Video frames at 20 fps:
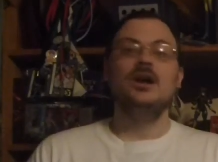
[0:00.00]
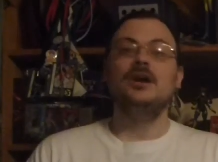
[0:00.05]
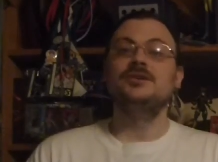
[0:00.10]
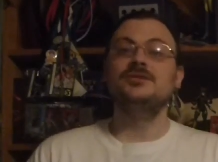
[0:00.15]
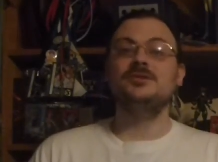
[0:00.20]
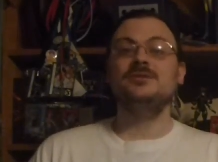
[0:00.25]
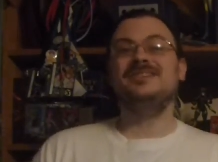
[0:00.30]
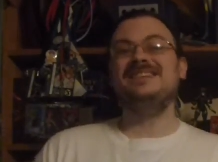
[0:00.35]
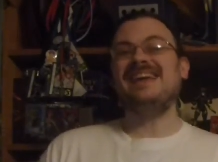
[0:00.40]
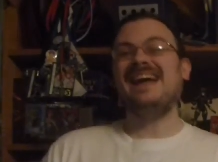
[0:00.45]

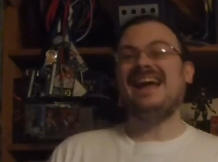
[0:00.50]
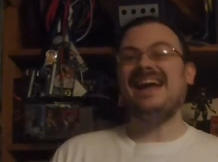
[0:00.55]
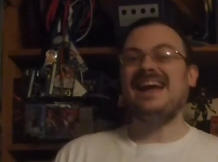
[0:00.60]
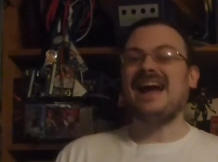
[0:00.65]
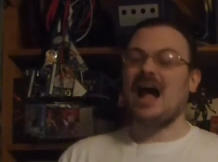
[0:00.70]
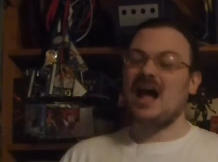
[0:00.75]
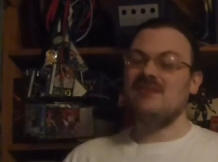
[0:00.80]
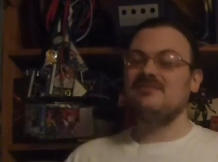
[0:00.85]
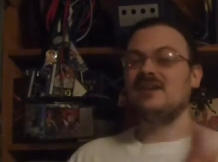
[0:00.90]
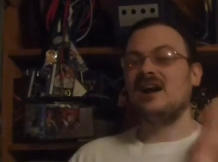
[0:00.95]
So today,
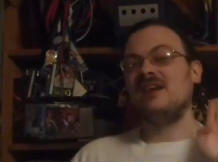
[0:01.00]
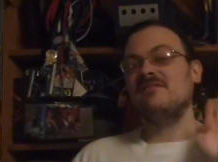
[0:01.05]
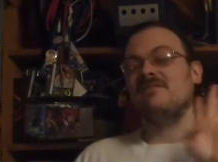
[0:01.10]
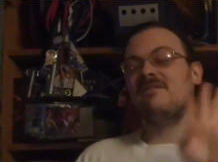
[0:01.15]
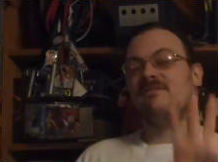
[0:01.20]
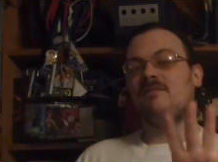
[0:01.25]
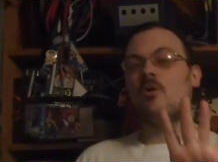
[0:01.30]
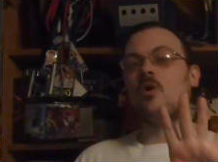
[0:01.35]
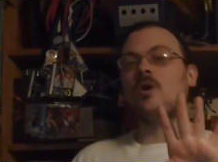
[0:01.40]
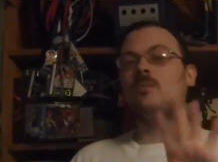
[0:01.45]
I've got
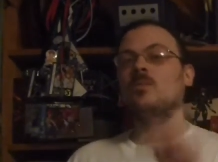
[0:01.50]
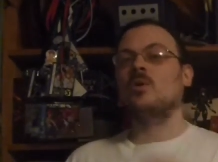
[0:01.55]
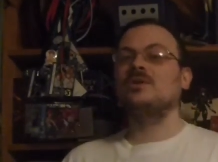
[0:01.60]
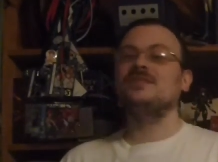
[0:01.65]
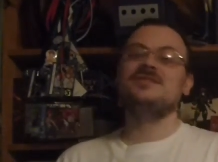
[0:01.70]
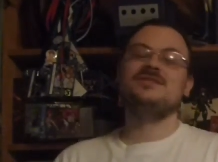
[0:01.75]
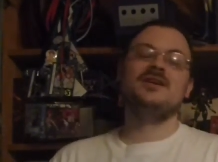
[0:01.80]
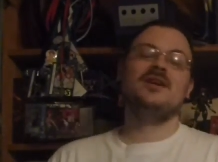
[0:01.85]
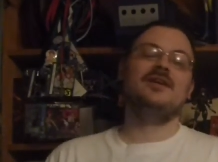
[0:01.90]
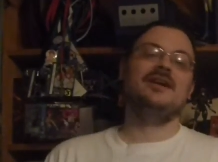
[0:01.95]
four more
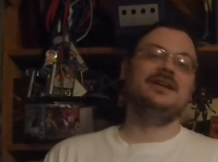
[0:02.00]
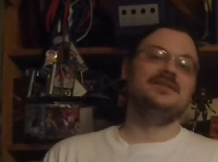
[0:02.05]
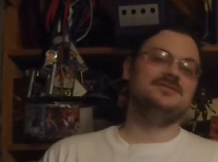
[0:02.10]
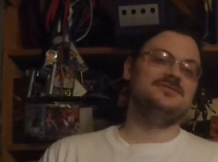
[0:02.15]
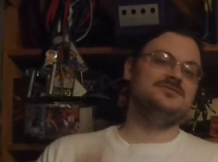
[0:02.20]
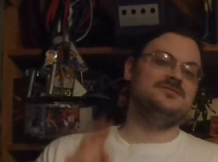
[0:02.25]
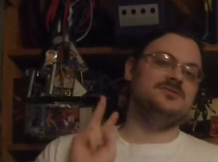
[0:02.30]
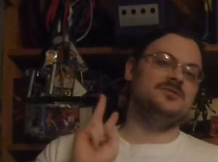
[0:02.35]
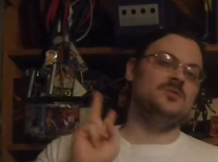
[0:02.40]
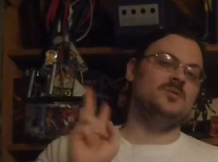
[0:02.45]

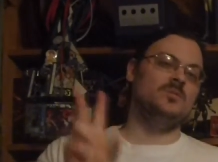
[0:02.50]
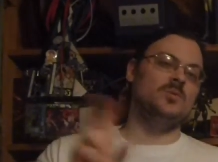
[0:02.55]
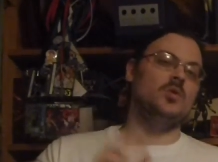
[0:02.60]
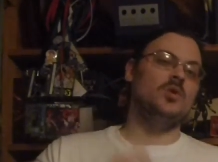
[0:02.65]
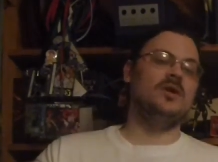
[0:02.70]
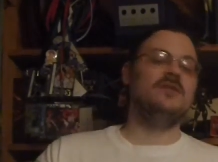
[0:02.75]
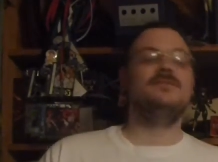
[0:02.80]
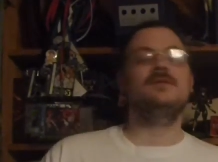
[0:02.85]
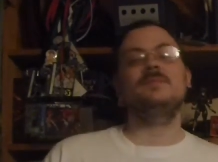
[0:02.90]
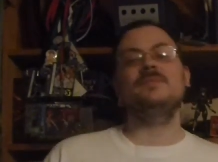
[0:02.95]
series. Two
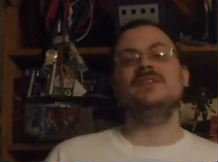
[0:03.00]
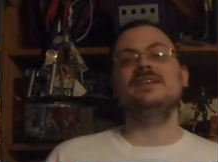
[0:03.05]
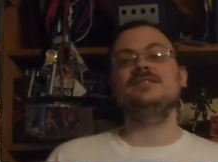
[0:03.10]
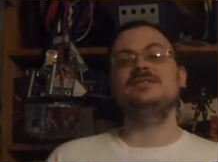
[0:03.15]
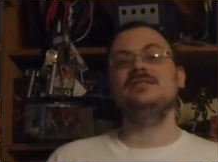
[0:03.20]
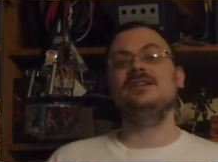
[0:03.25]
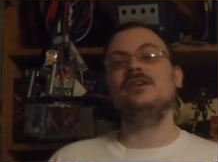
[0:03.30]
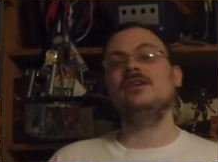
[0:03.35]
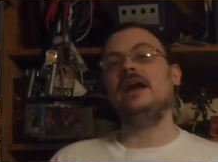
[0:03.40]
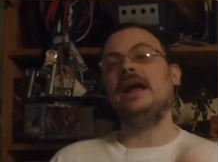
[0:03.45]
more from
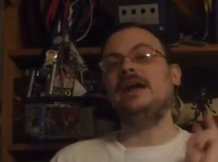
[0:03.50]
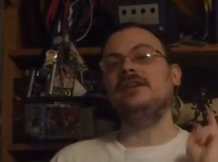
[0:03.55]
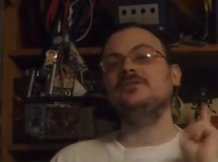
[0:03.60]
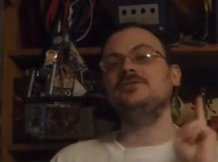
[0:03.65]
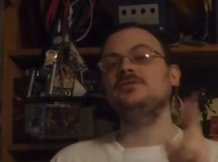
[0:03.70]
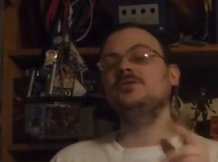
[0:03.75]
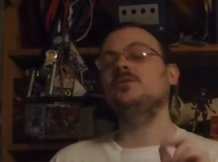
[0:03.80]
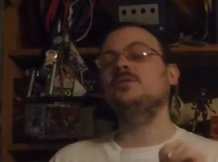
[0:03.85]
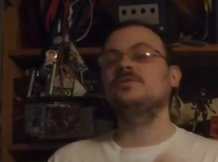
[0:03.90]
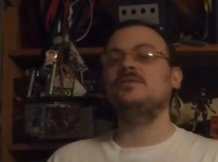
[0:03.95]
this year and
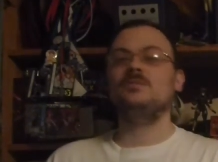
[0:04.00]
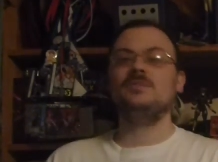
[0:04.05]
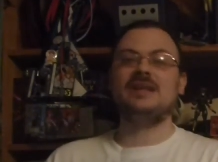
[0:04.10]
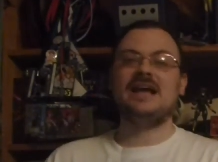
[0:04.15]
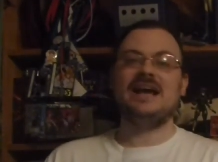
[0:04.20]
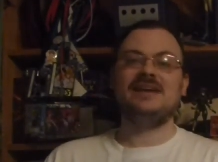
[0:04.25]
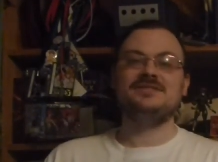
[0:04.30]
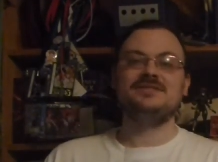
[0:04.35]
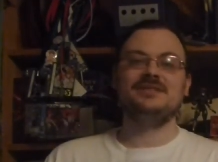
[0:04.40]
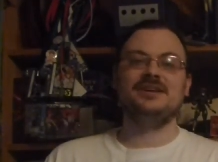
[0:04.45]
two from
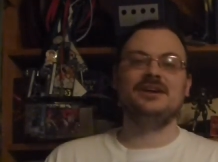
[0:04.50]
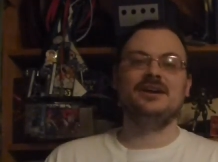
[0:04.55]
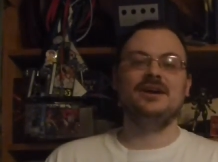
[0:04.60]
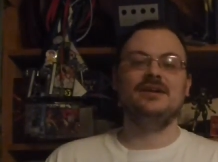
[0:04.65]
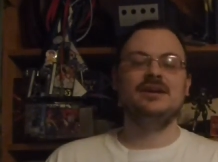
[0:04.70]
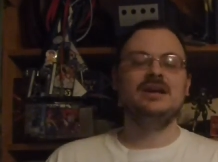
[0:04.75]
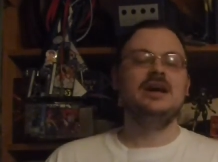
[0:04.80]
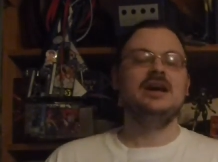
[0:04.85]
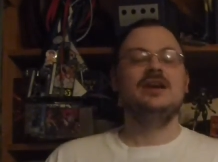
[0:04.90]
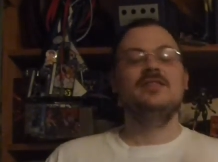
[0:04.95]
last year.